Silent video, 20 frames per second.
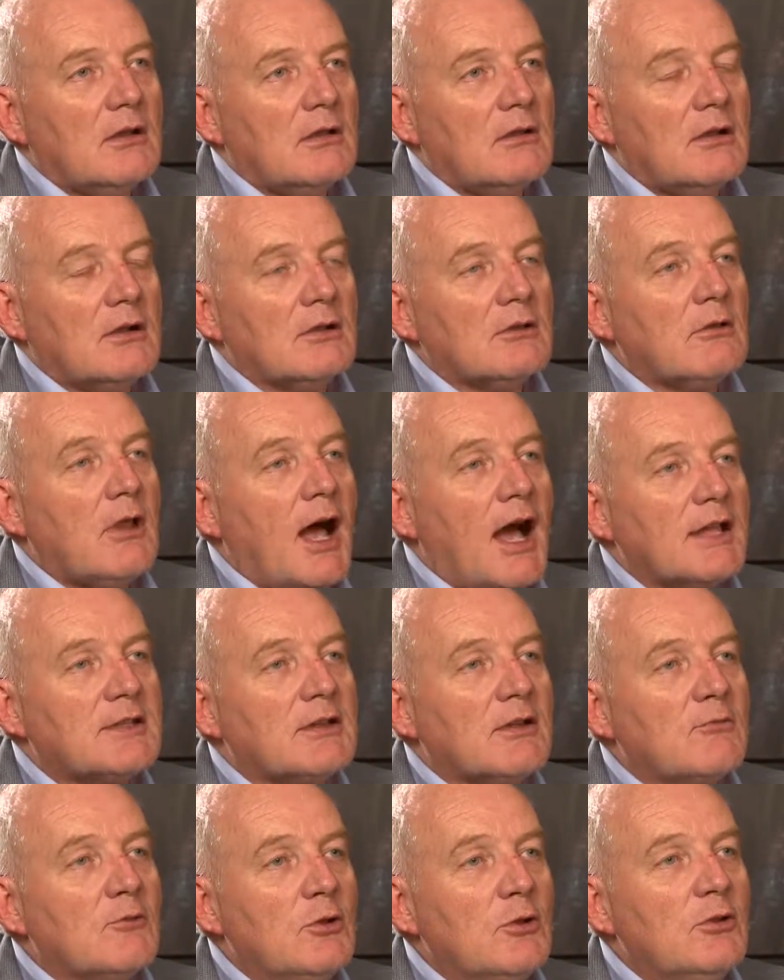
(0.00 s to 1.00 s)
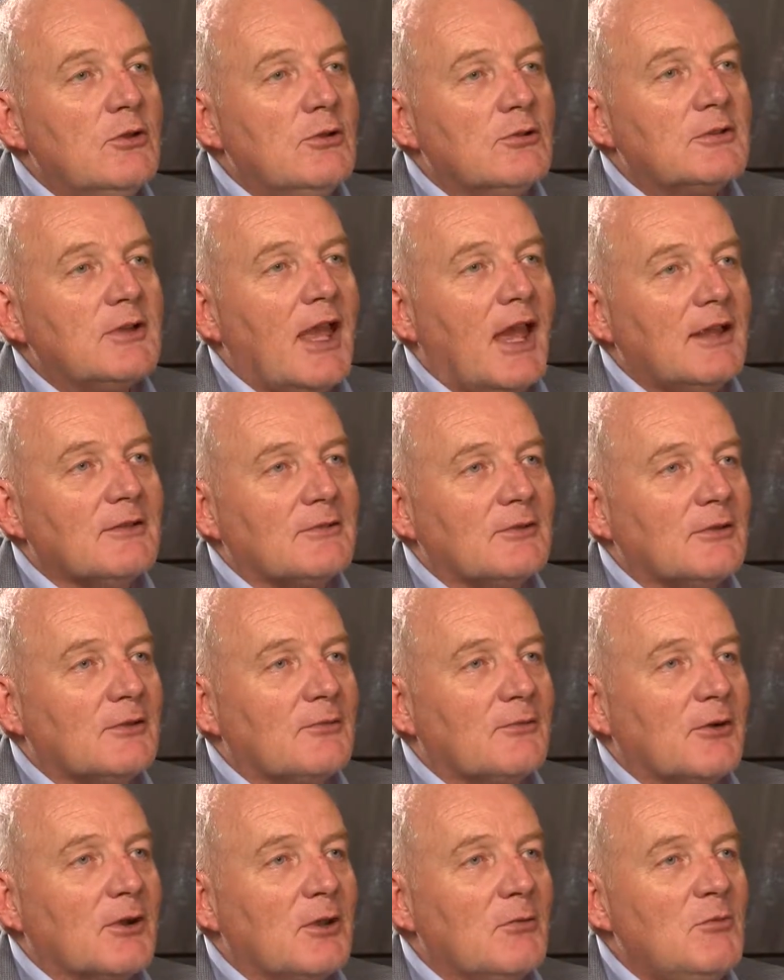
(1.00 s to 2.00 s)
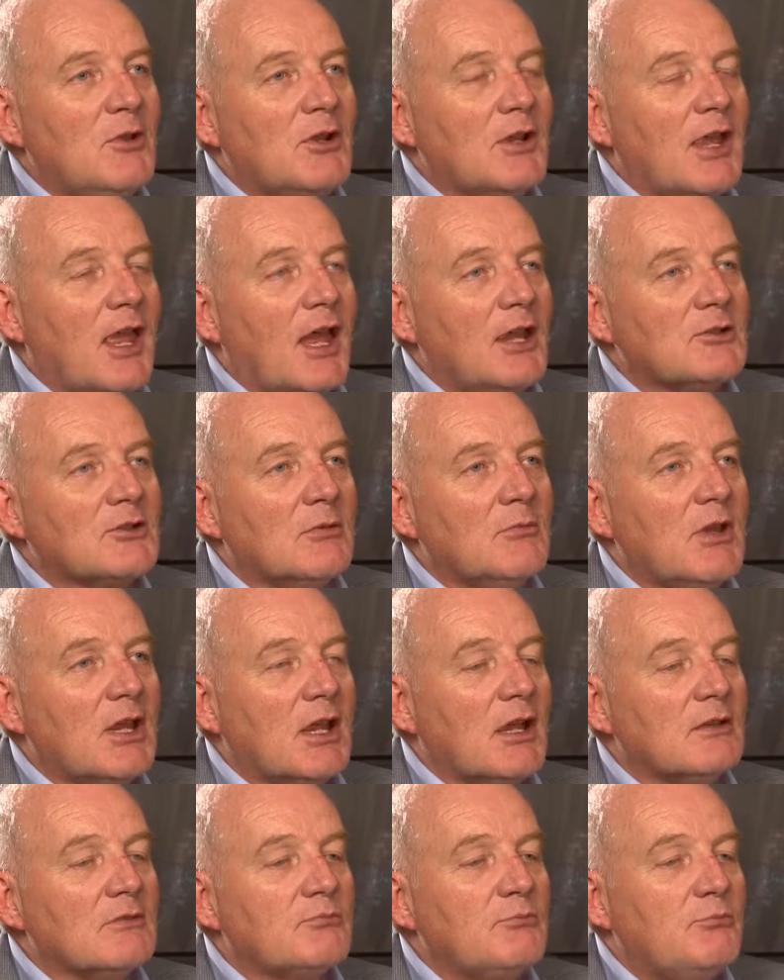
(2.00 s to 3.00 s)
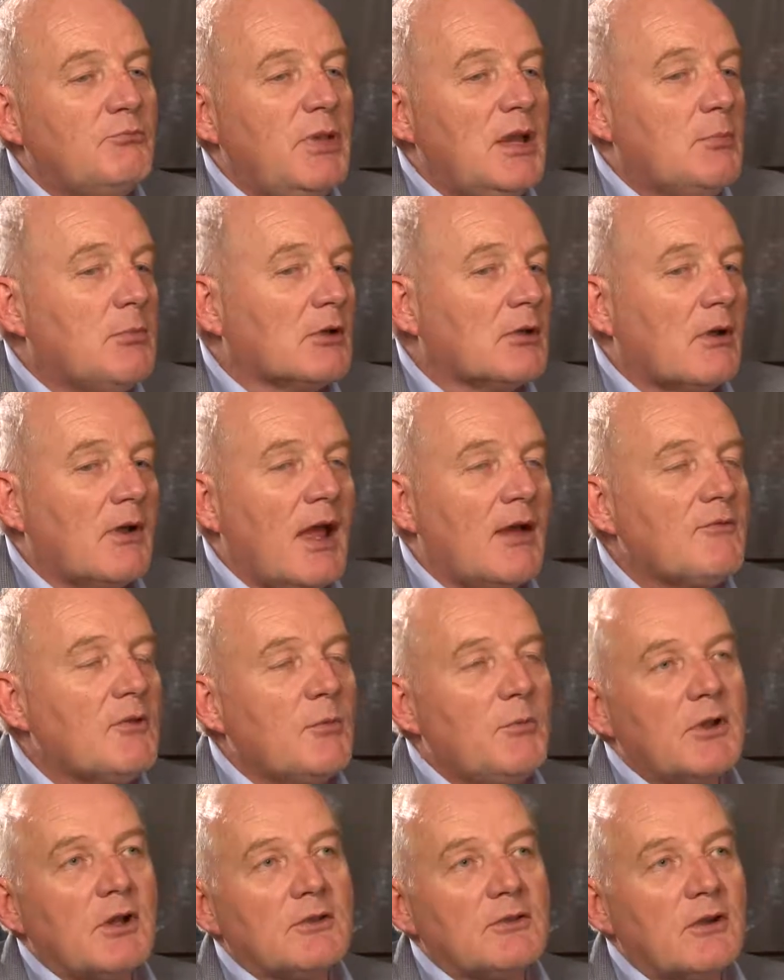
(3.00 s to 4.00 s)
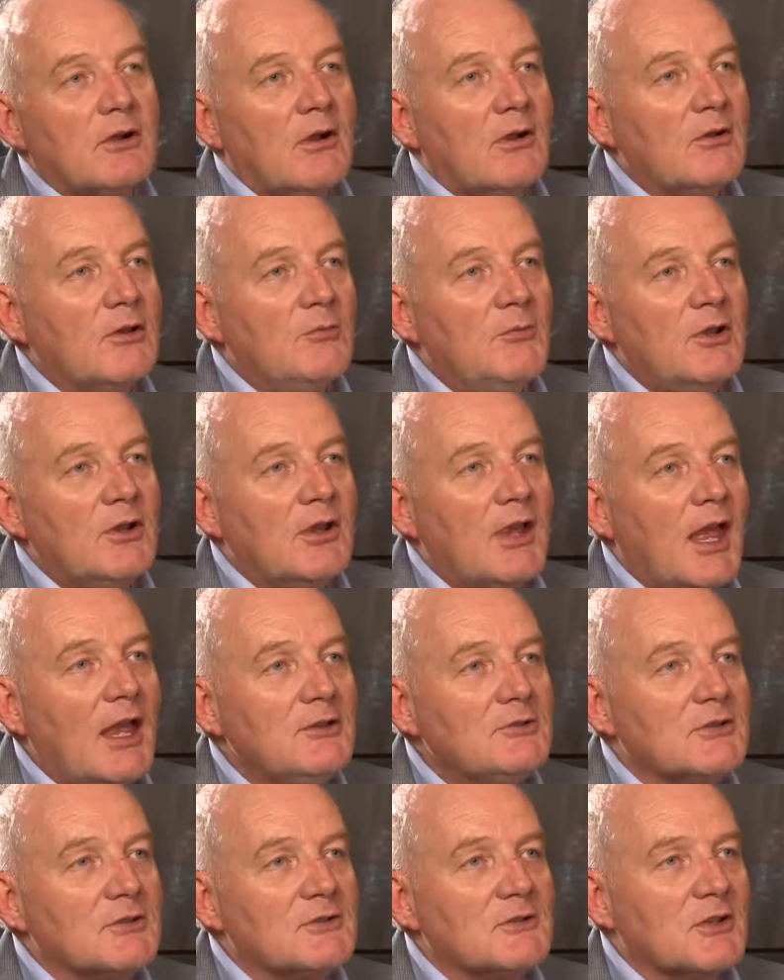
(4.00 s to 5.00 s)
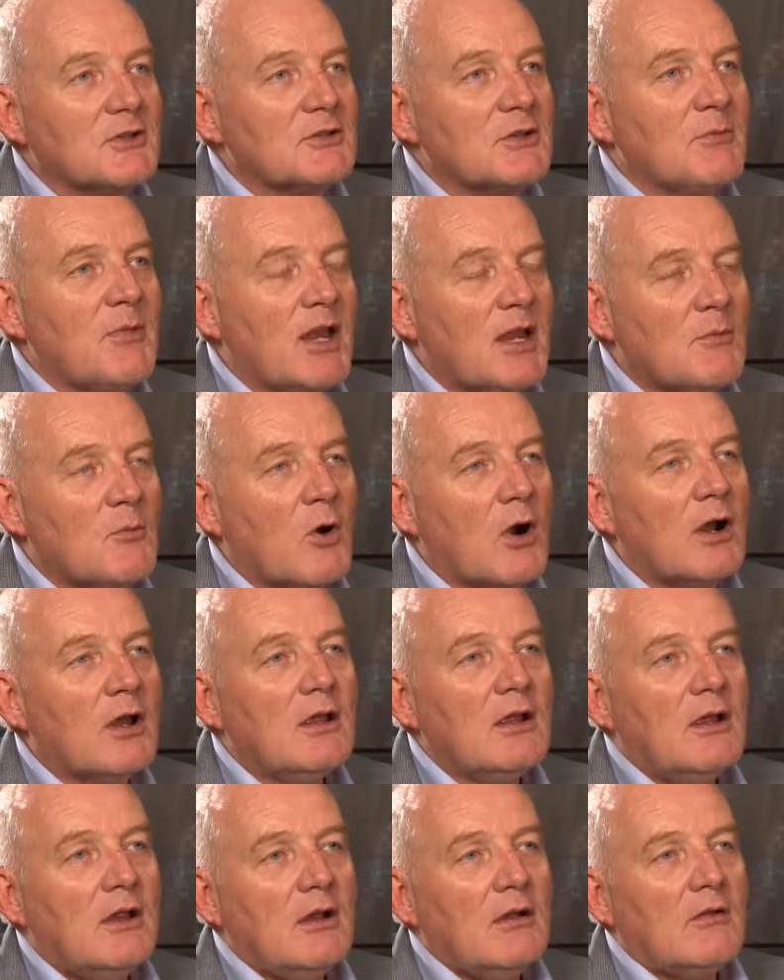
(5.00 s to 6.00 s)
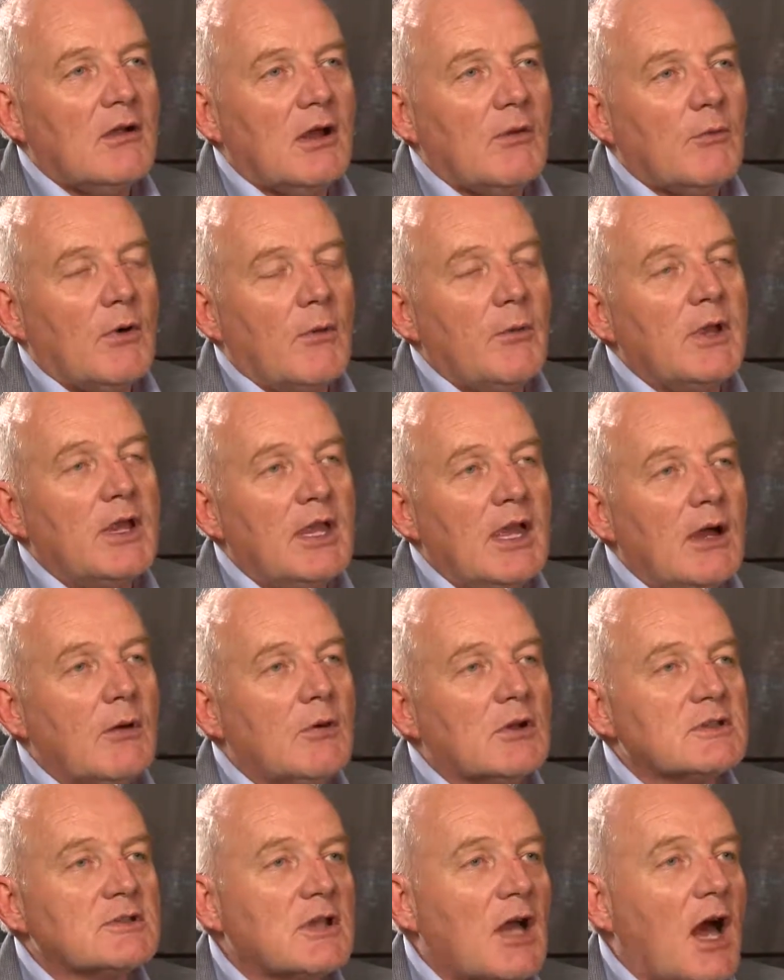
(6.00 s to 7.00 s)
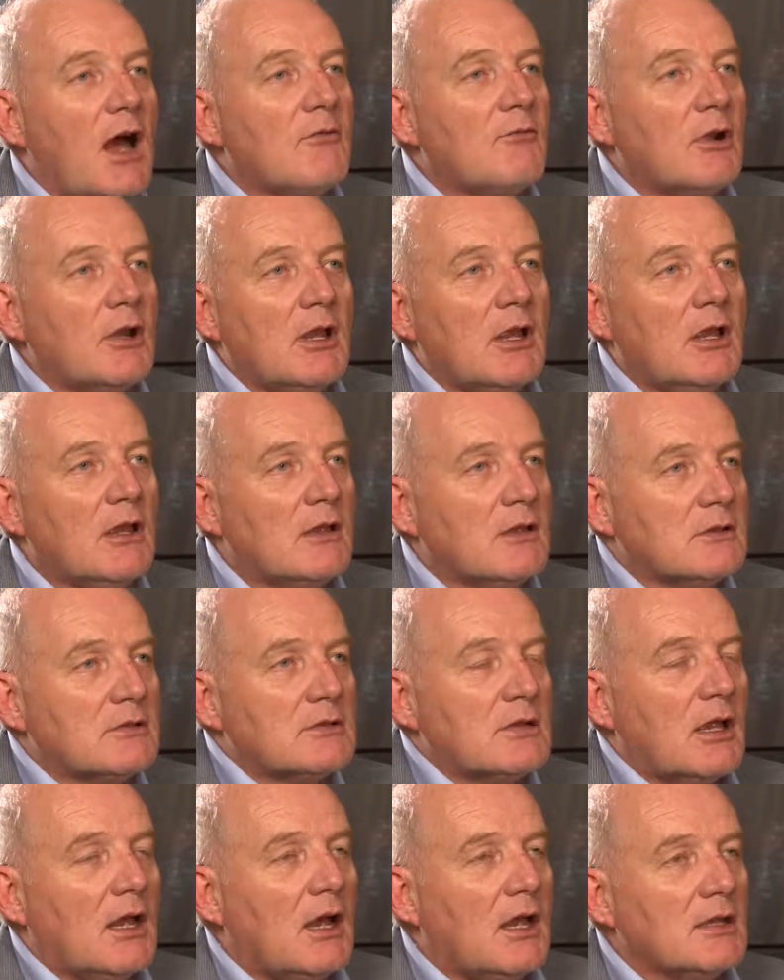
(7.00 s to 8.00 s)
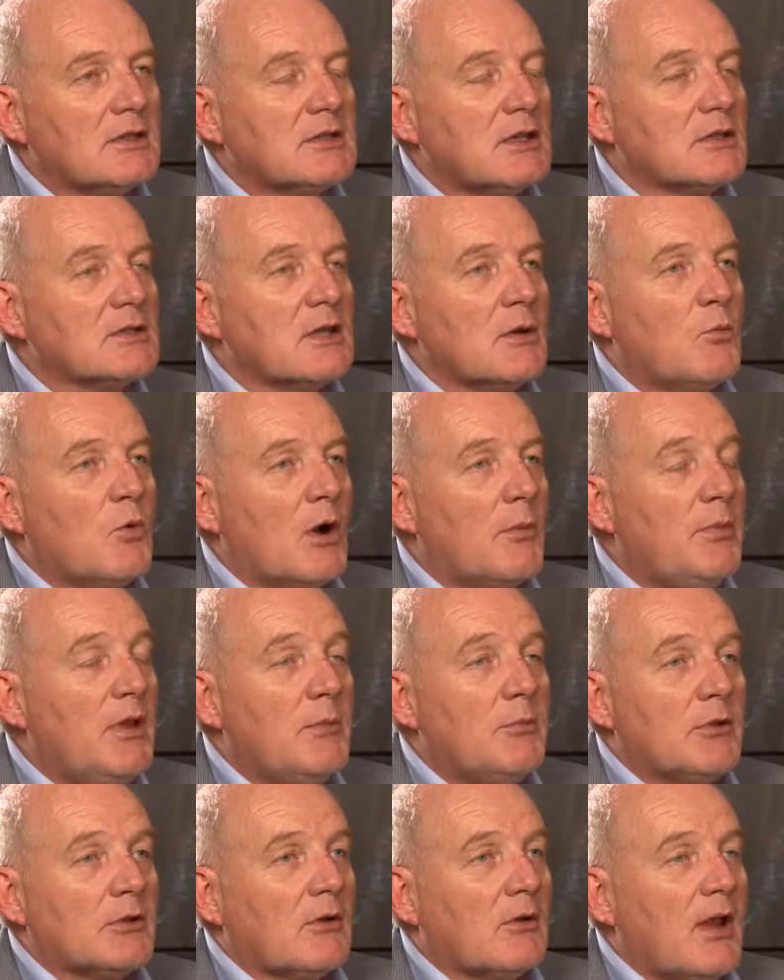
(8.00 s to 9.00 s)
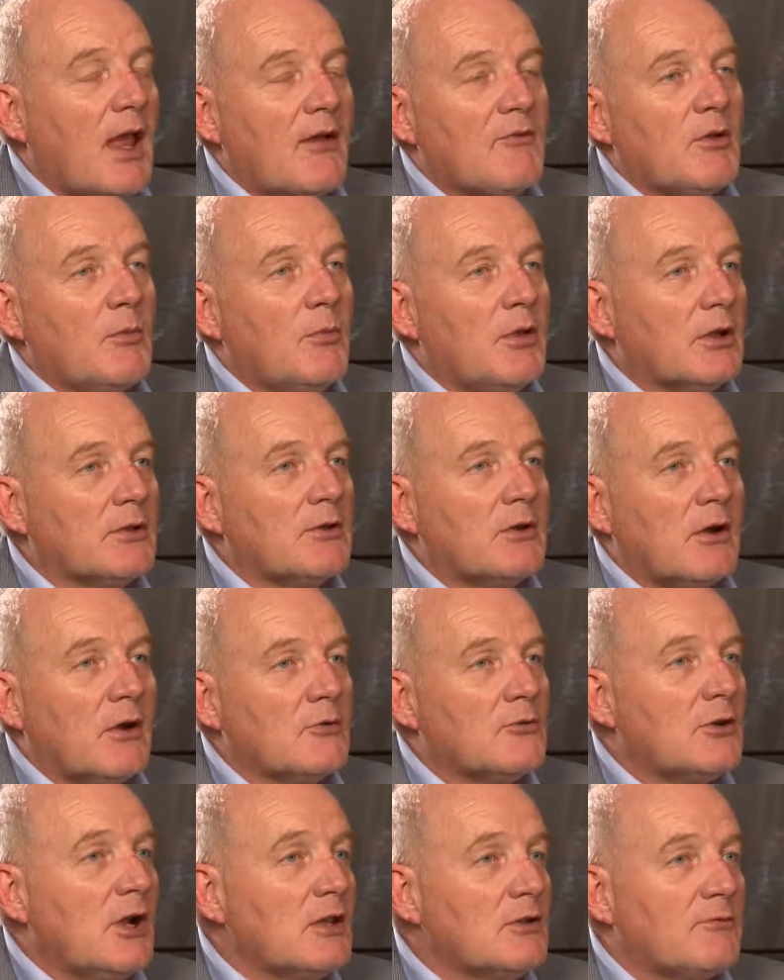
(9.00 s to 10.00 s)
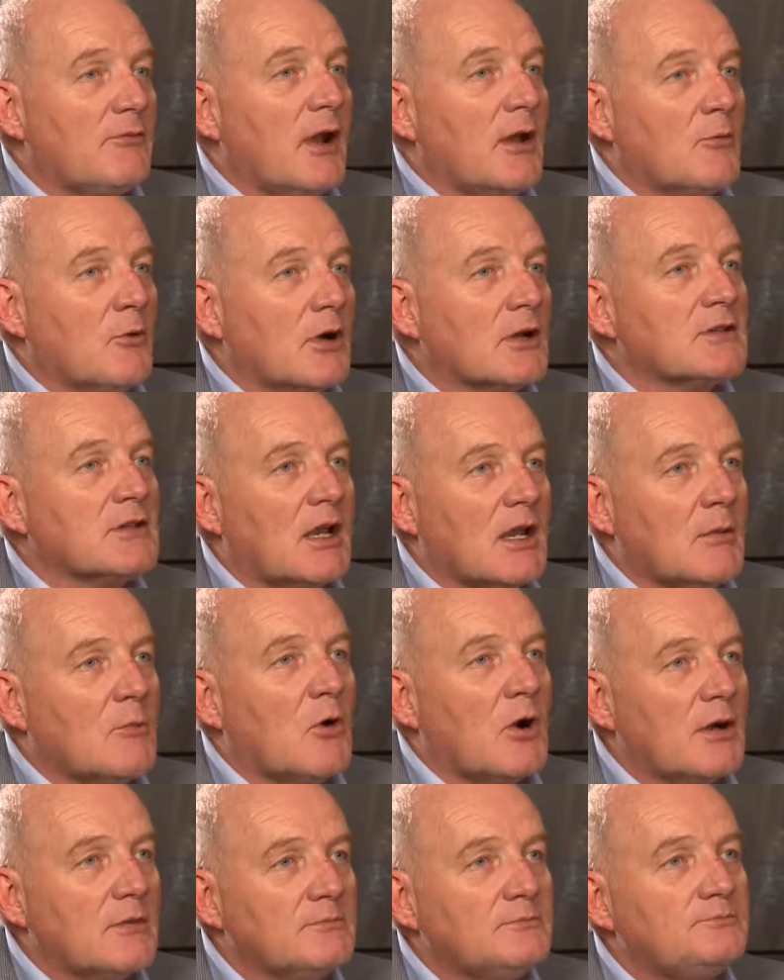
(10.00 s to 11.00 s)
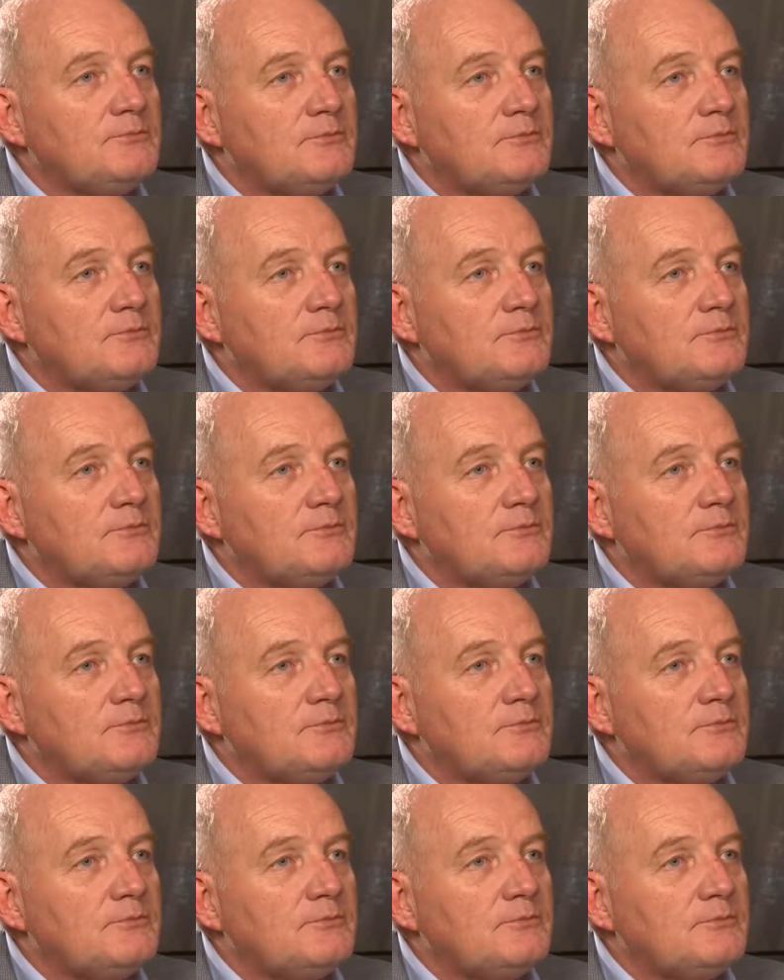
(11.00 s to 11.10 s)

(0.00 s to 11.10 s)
There are lots of new use cases for communication because people don't have to build their own communication system anymore. Right? What we get with Sovereign is a system where people don't have to build their own trust frameworks anymore.